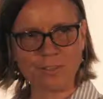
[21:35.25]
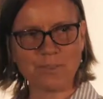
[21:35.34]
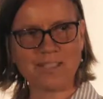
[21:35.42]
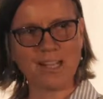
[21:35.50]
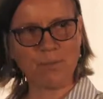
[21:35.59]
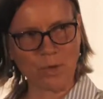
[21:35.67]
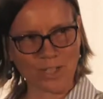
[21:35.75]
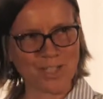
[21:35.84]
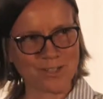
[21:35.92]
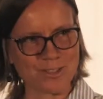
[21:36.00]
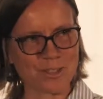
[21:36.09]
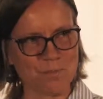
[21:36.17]
we're still working
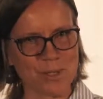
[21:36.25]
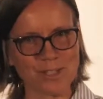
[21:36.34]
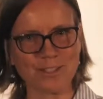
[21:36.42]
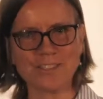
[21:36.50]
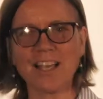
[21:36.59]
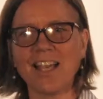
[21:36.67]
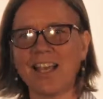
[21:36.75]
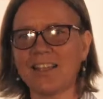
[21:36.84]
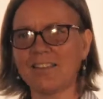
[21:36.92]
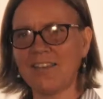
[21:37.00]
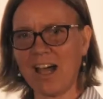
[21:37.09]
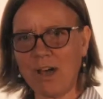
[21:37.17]
on some models,
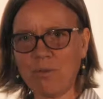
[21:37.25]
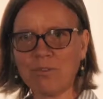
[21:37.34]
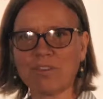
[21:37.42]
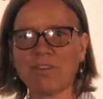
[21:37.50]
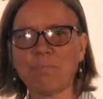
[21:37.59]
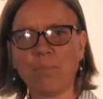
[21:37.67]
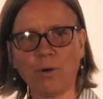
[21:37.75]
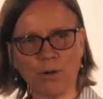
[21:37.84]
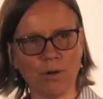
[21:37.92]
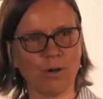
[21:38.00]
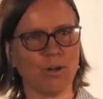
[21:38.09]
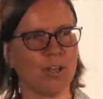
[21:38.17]
down
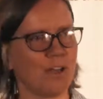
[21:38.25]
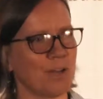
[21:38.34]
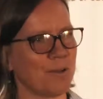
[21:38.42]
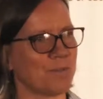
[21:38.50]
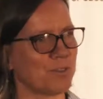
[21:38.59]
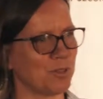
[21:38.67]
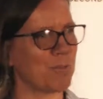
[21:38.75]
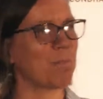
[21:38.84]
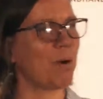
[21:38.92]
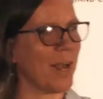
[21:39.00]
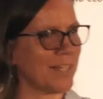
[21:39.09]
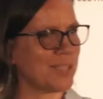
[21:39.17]
per, so the
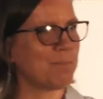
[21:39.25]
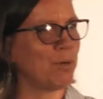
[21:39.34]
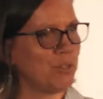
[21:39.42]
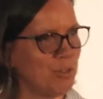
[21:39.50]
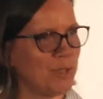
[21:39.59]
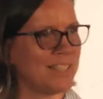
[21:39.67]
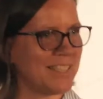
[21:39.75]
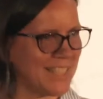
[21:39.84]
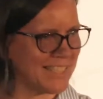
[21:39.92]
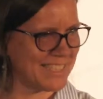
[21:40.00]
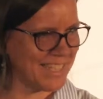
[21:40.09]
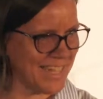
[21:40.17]
price per unit
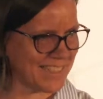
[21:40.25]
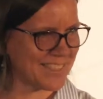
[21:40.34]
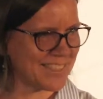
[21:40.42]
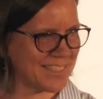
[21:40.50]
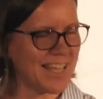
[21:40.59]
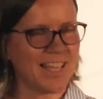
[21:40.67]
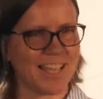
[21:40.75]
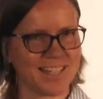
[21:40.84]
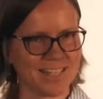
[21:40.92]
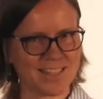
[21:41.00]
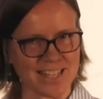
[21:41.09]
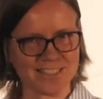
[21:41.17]
is less, and
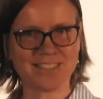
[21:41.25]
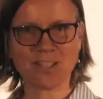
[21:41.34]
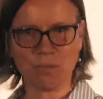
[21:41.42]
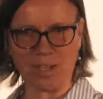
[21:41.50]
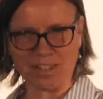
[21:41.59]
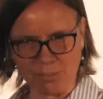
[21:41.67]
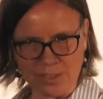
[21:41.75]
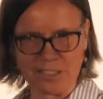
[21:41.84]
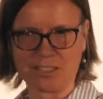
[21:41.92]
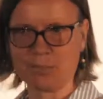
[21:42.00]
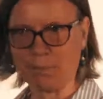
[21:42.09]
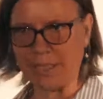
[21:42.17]
then that's the way that we can
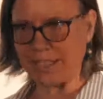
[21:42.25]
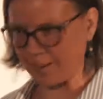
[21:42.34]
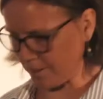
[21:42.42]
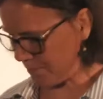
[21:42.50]
spread it.